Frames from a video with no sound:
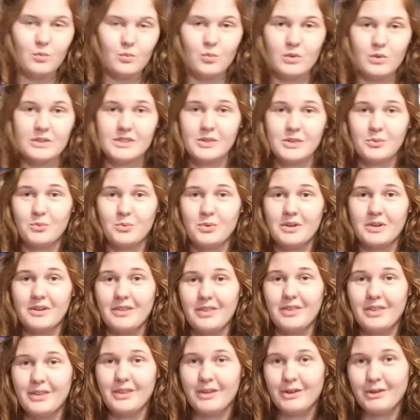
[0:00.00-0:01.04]
Was it
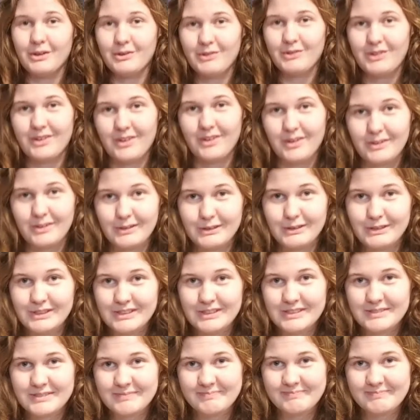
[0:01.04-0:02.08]
worth the
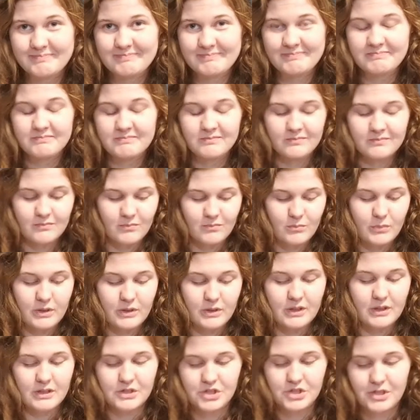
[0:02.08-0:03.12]
$100?
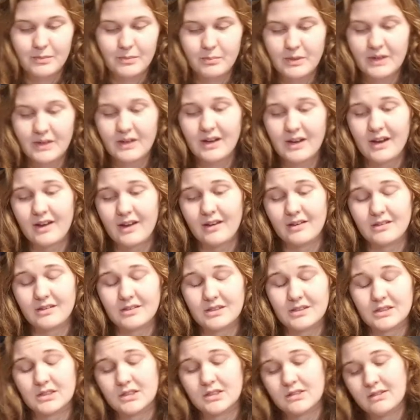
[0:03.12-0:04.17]
Plus shipping
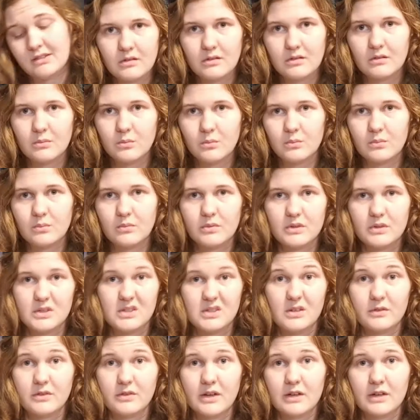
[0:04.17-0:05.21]
and the
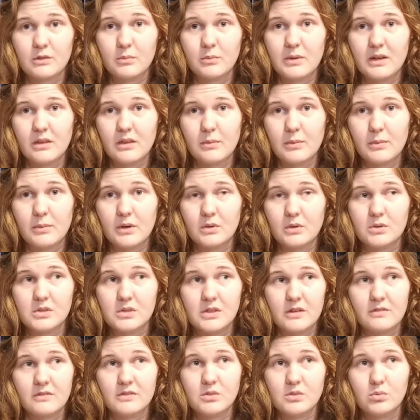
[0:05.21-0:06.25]
stuff I had to pay the post
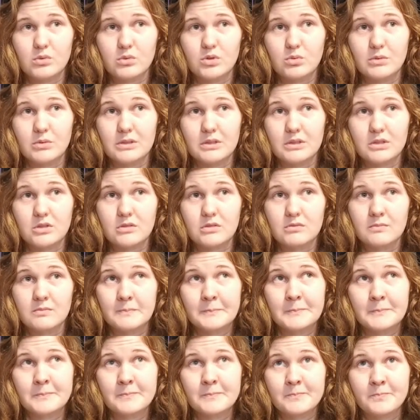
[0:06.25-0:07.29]
office, which was
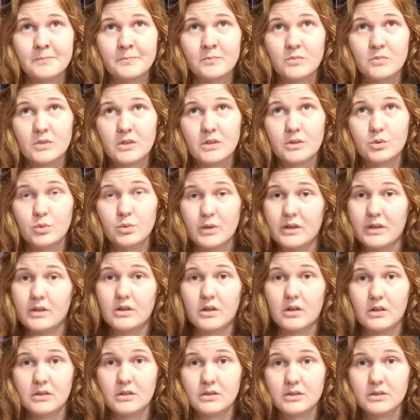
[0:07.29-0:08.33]
$20.
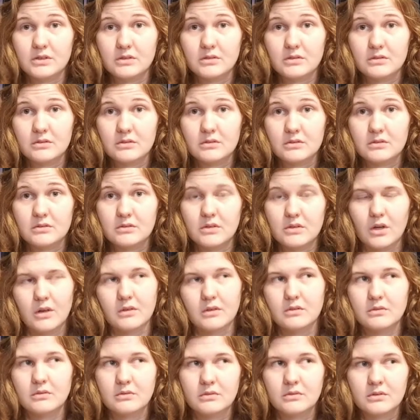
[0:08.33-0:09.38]
No.
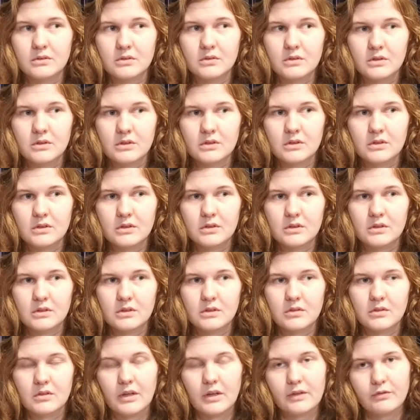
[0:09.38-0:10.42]

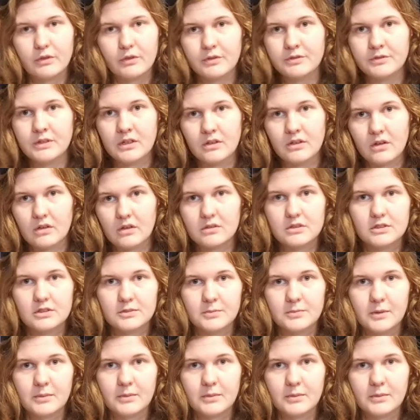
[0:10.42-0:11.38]
Like $15,